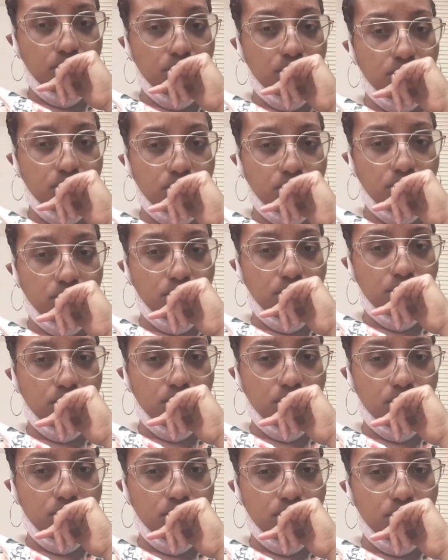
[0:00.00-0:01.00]

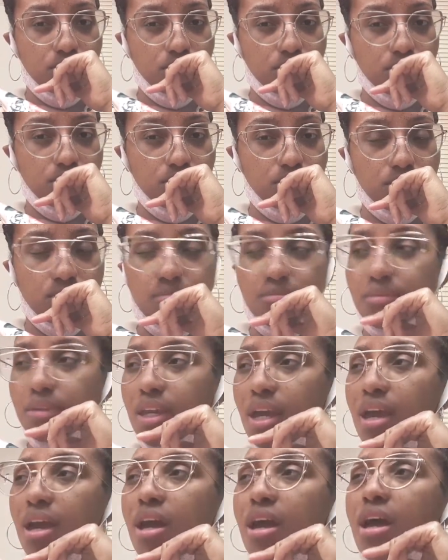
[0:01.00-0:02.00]

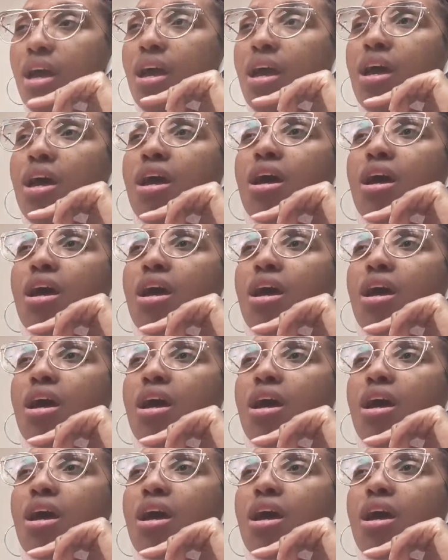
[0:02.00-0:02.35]
Nothing is said.